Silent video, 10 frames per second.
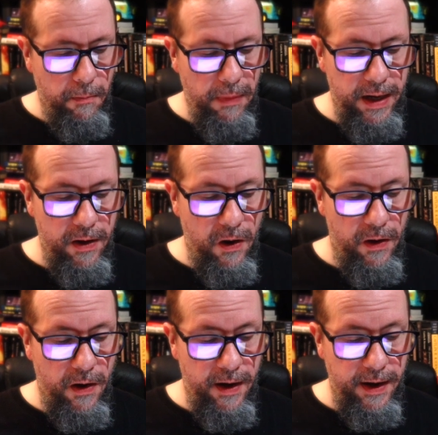Men are
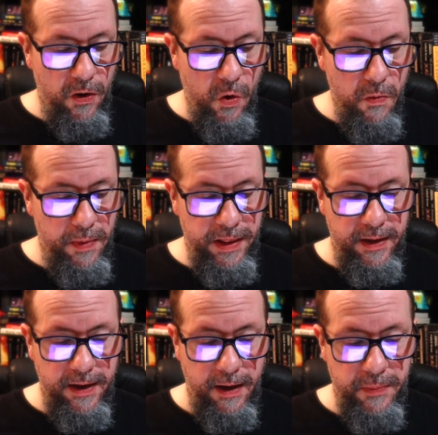not at home in the
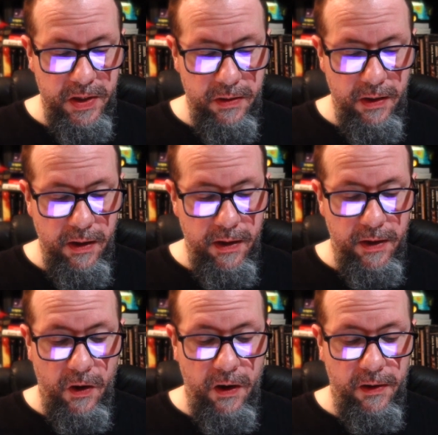depths.
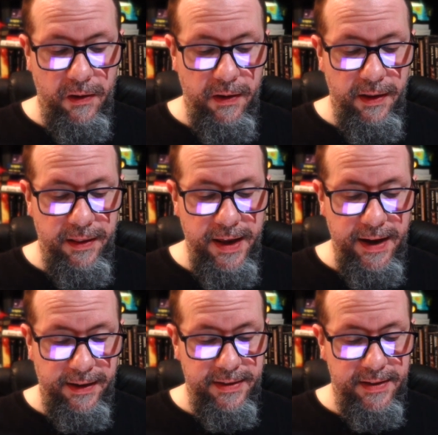There are
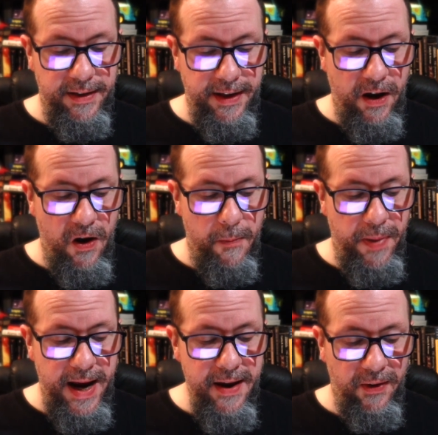things that are
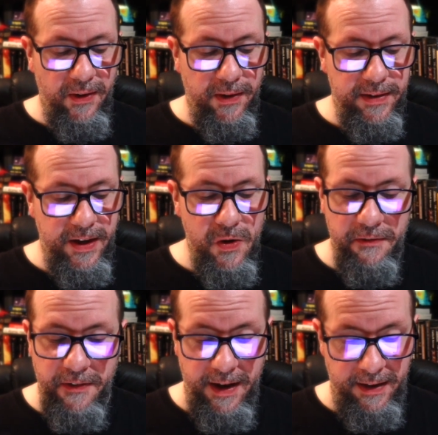pale,
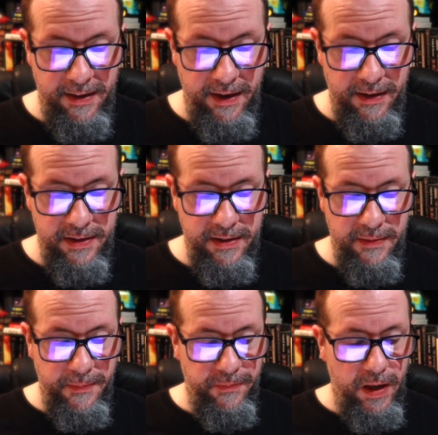terrifying things.
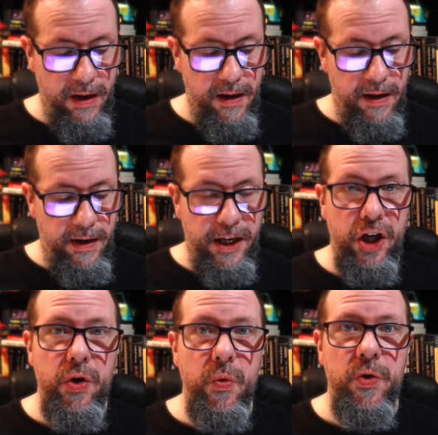
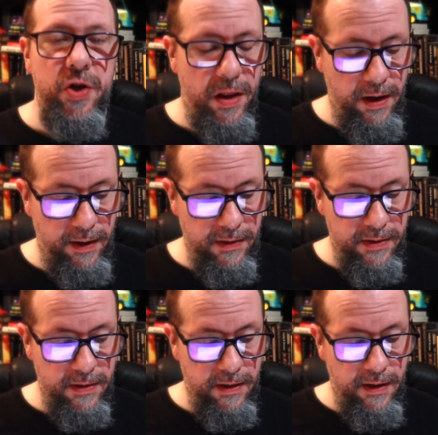Huge
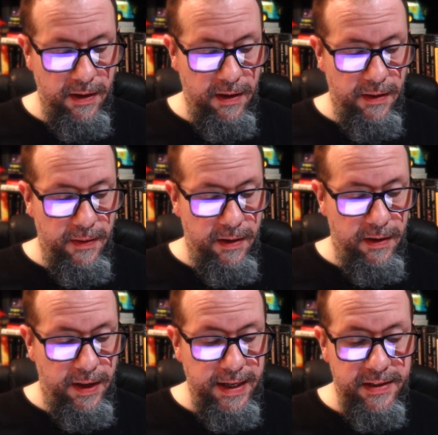things.
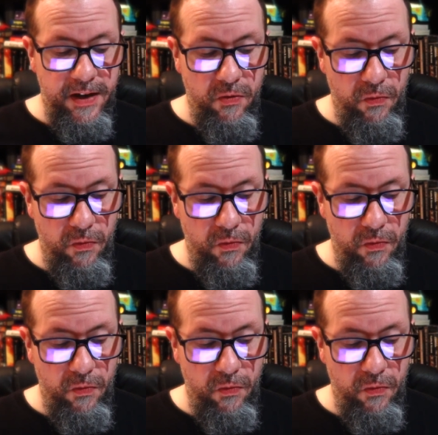Things